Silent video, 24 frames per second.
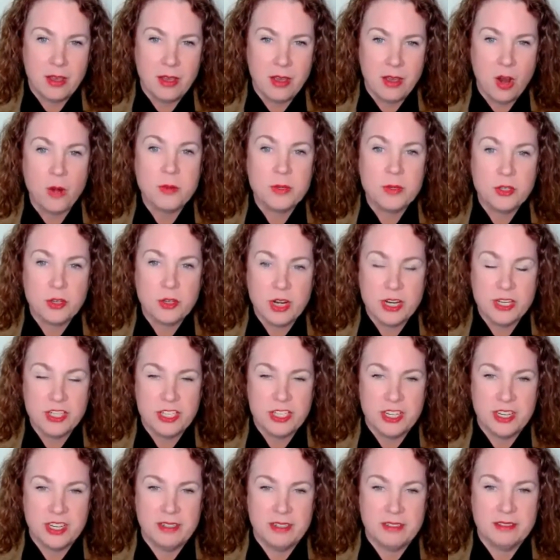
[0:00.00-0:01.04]

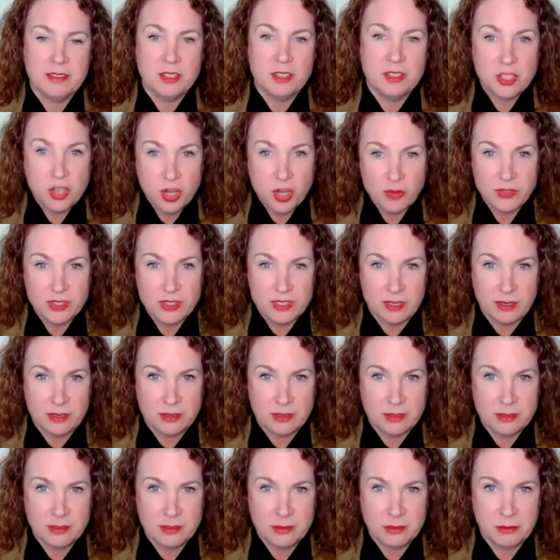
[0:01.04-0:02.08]
arbitration
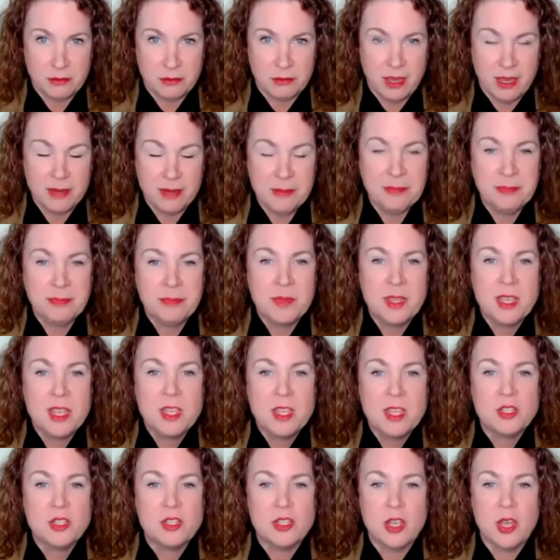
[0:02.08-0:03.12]
services, okay?
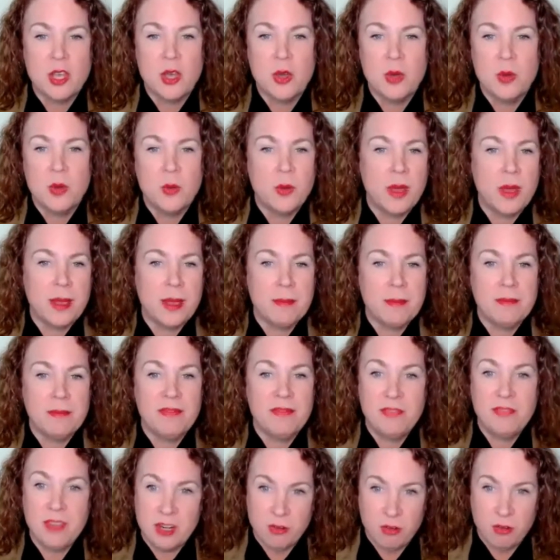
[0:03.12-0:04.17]
So
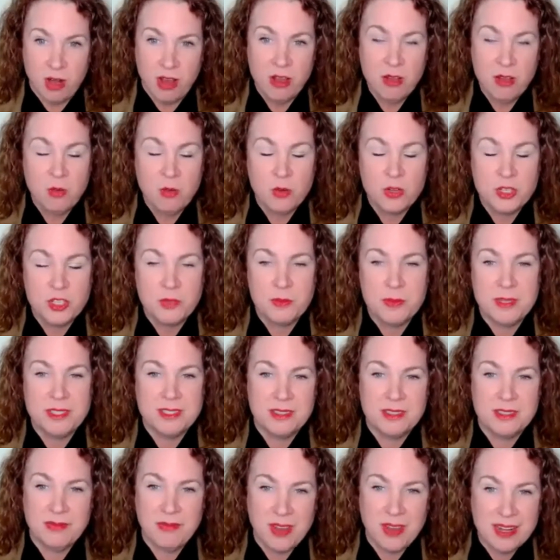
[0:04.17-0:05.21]
FINRA, which
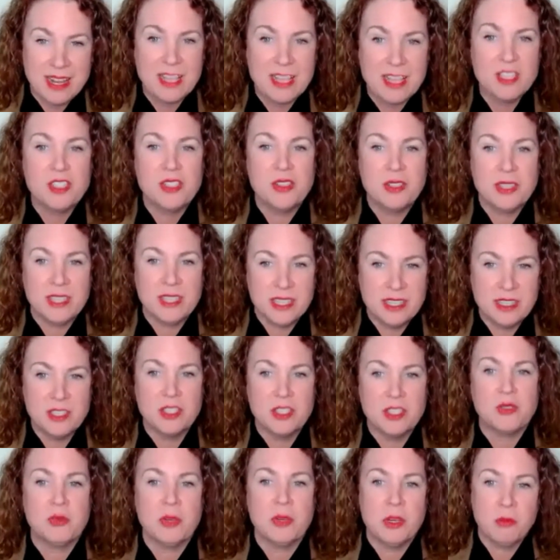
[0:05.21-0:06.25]
means the Financial
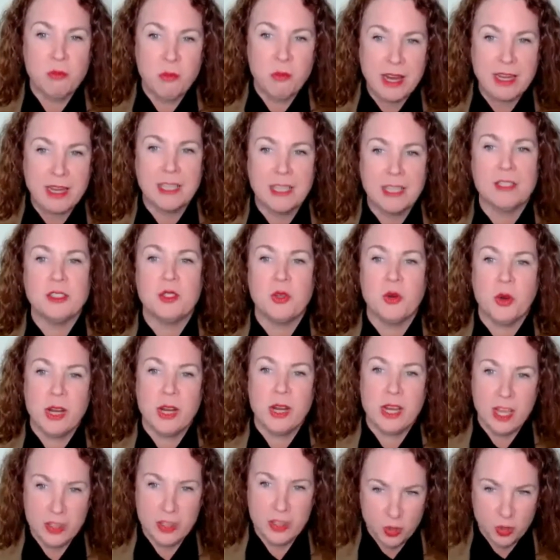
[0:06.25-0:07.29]
Industry
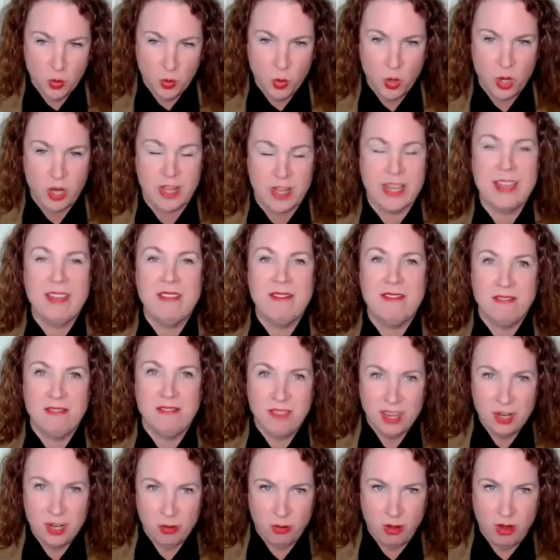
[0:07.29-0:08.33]
Regulatory Authority,
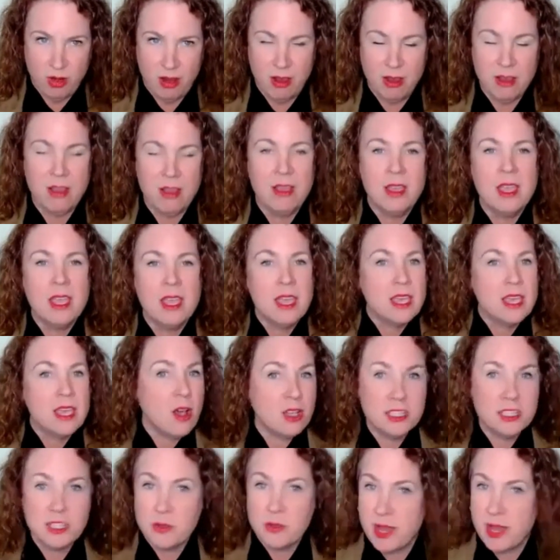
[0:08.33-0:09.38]
FINRA
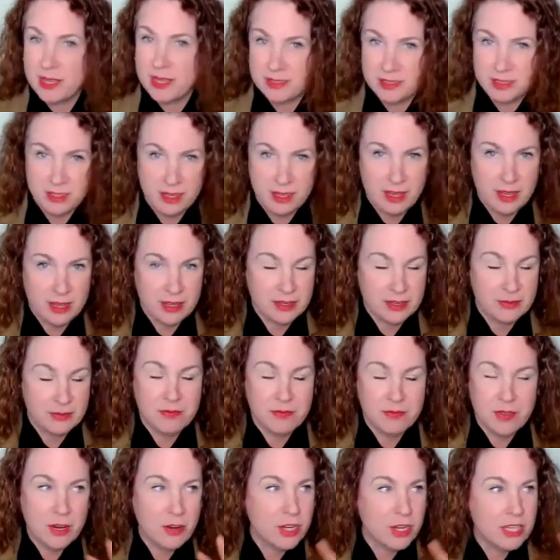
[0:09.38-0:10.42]
also has a
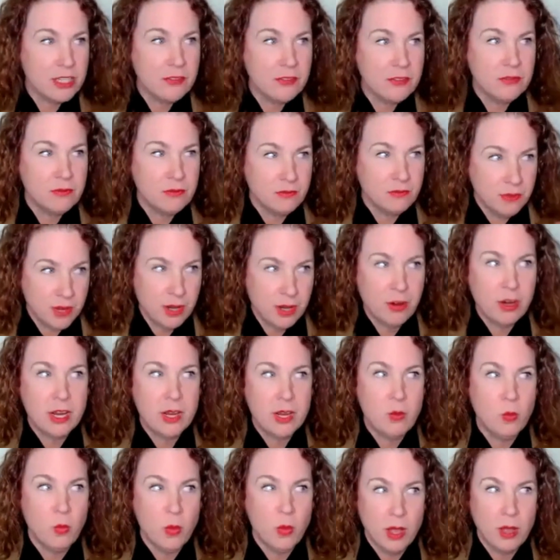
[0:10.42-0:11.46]
very, very
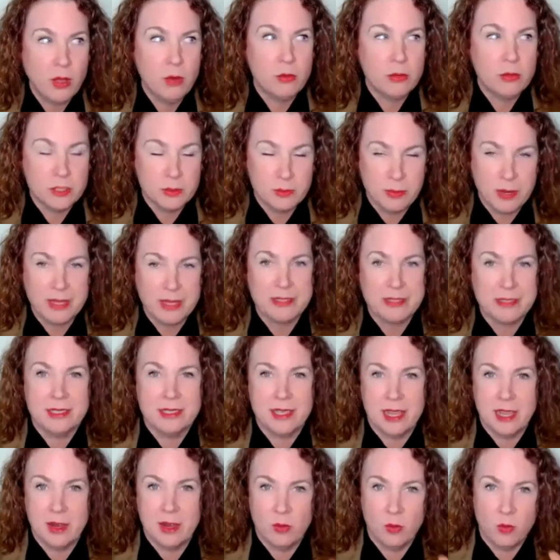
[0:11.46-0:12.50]
well-respected
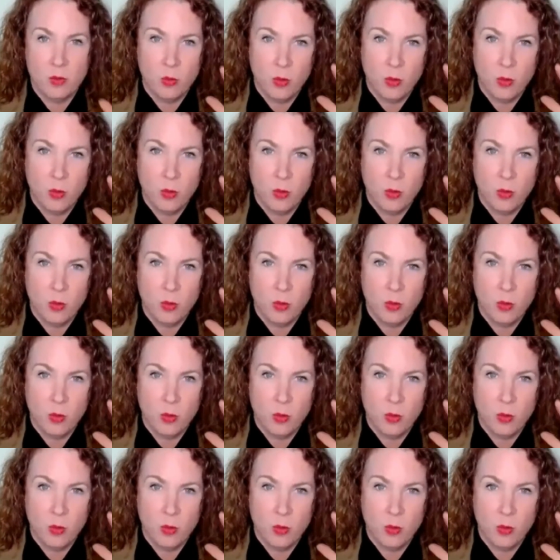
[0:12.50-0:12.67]
and